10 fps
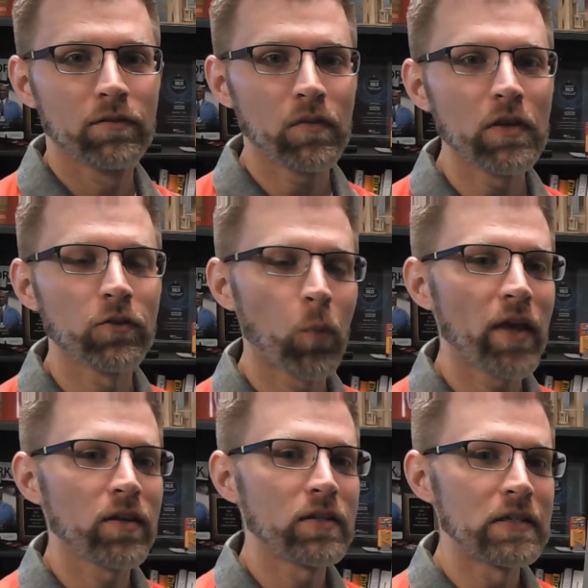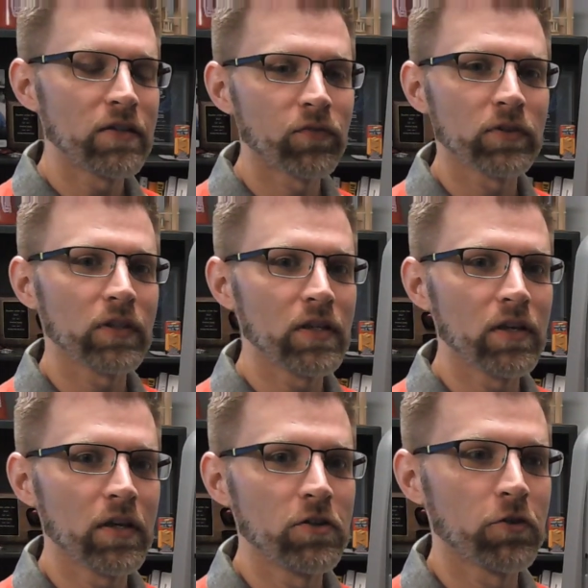is weighted
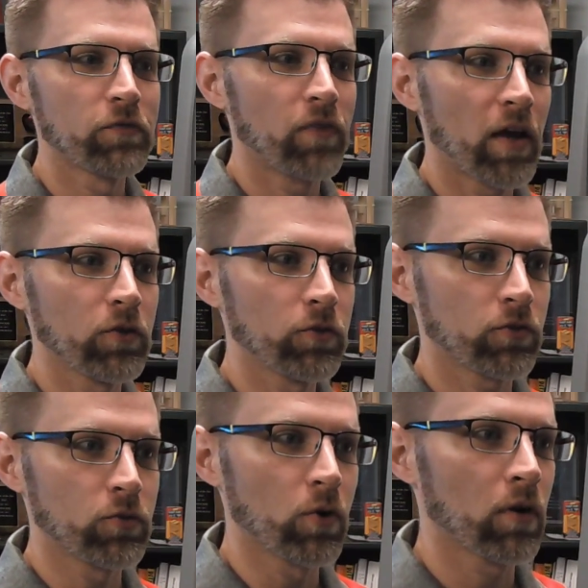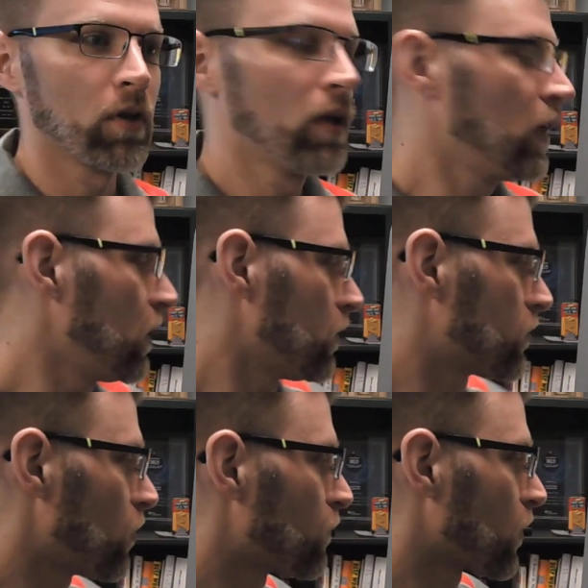differently in your final score.
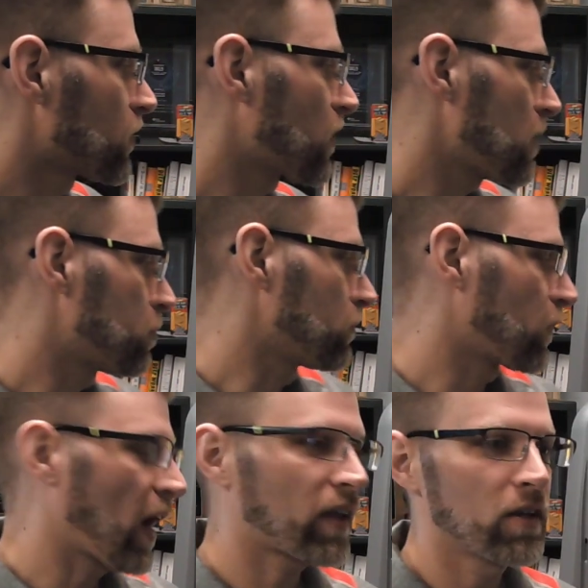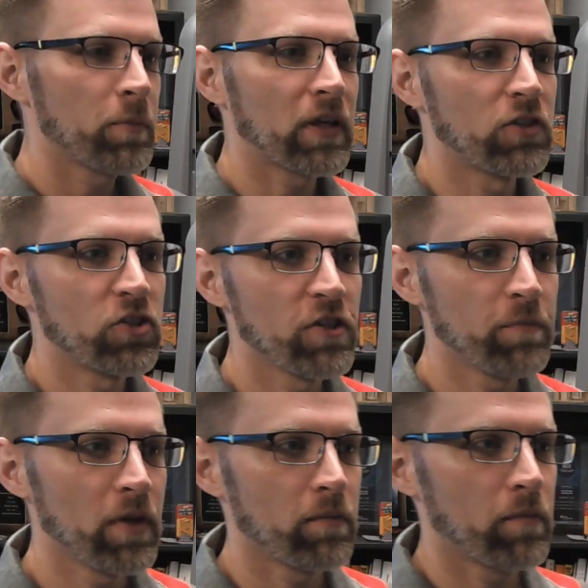So for example, for academic
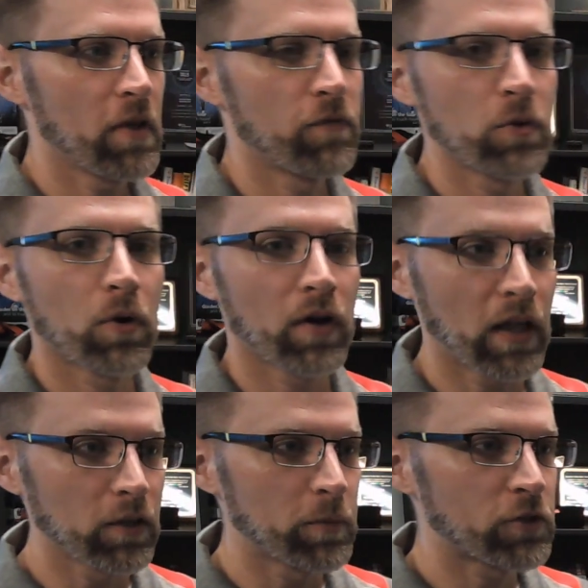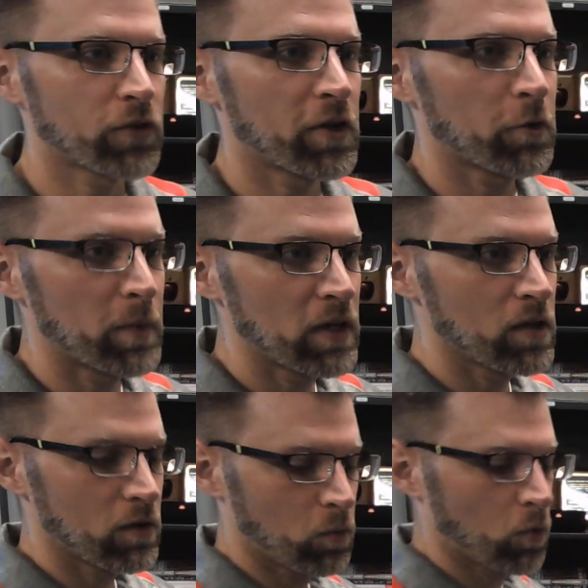achievement, if you are an elementary,
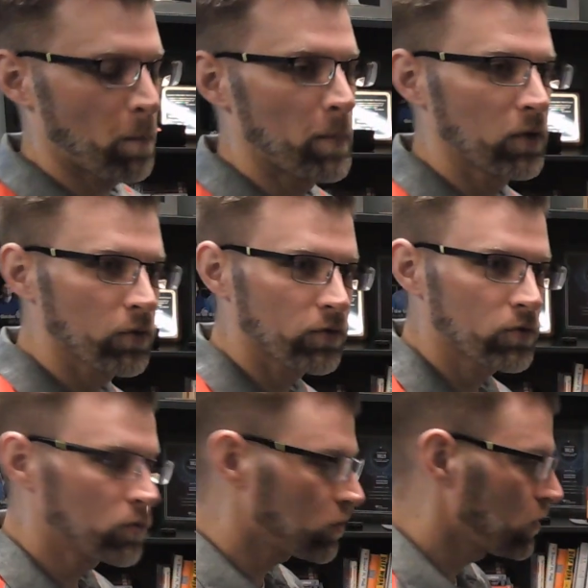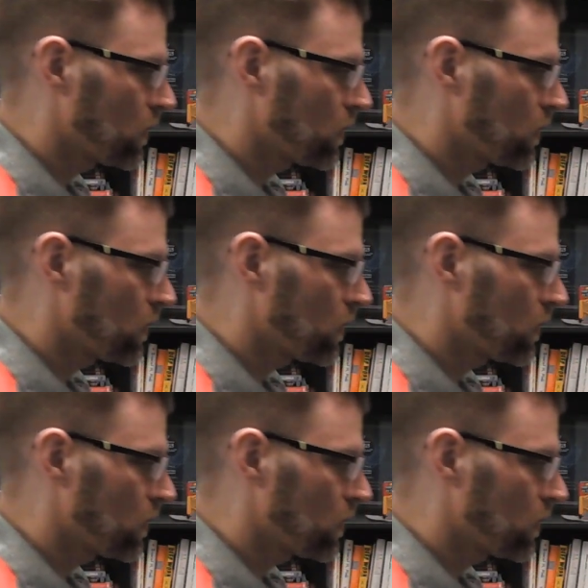intermediate, or middle school,